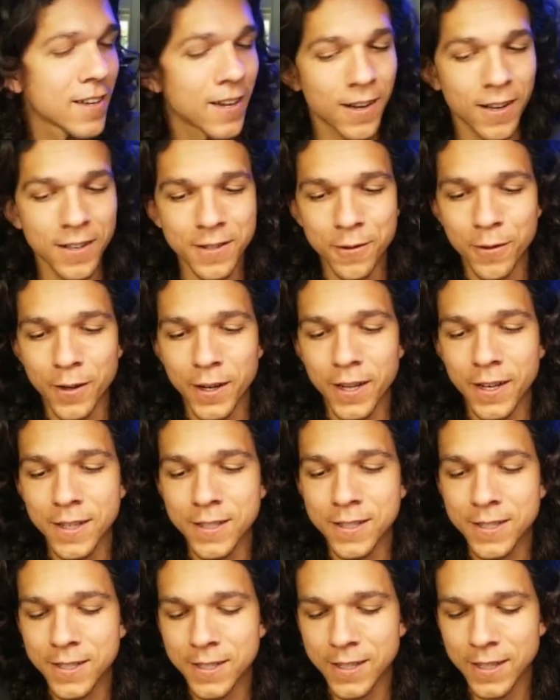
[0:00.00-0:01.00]

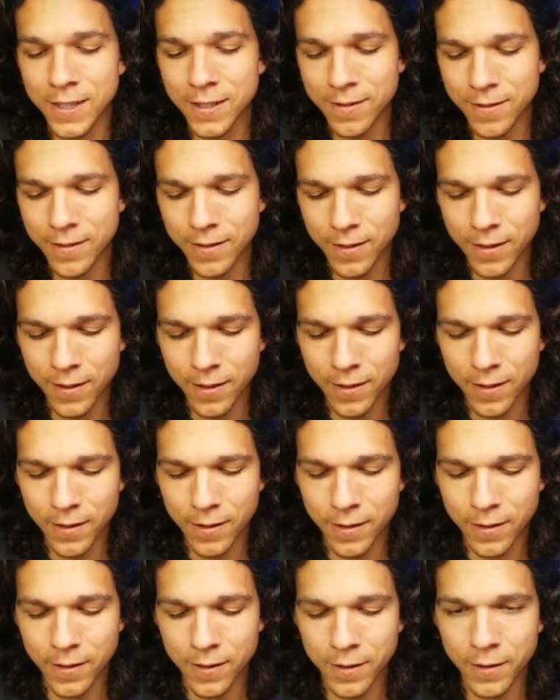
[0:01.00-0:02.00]
Otherwise,
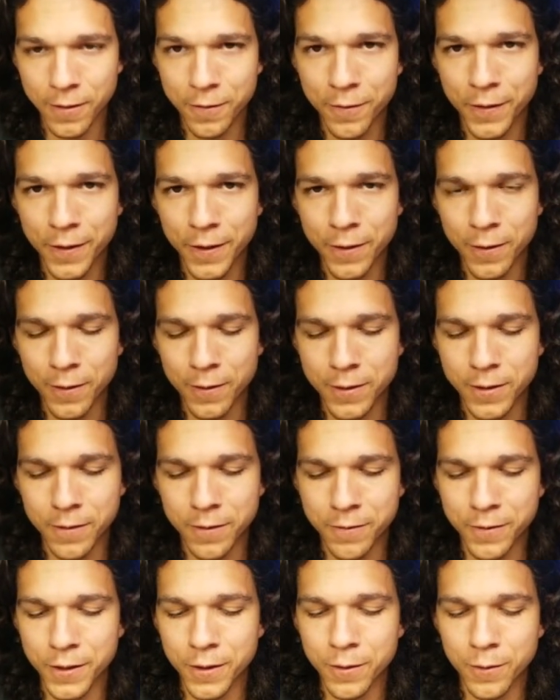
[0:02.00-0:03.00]
the field
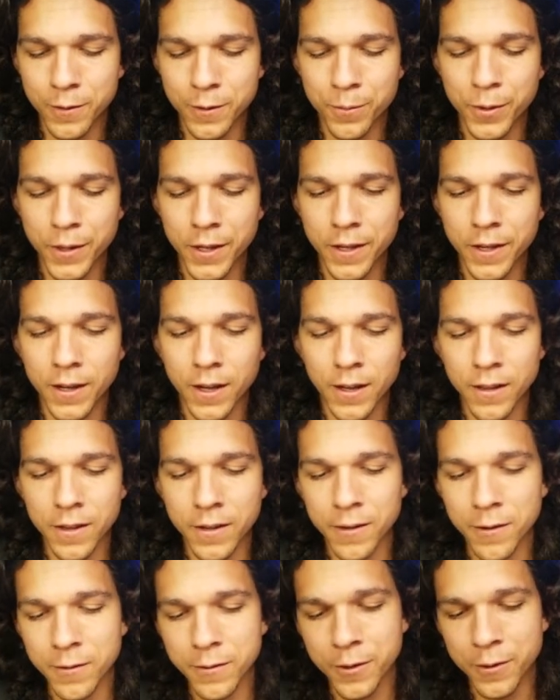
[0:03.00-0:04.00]
of view would be a
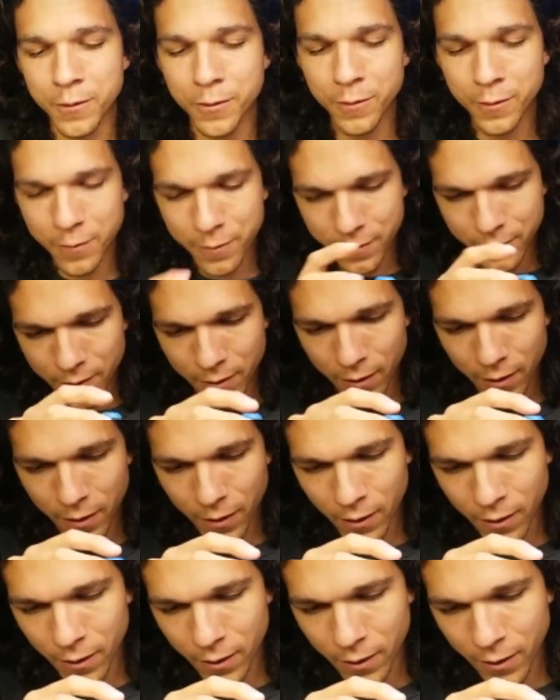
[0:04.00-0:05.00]
little too
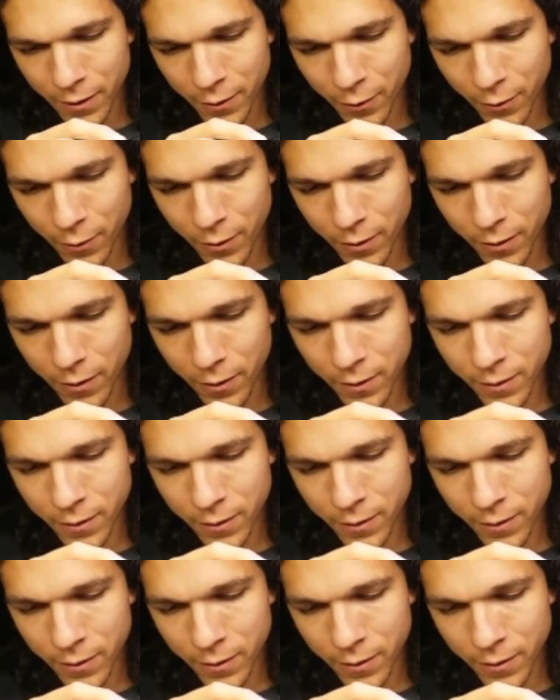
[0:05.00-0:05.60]
hardcore.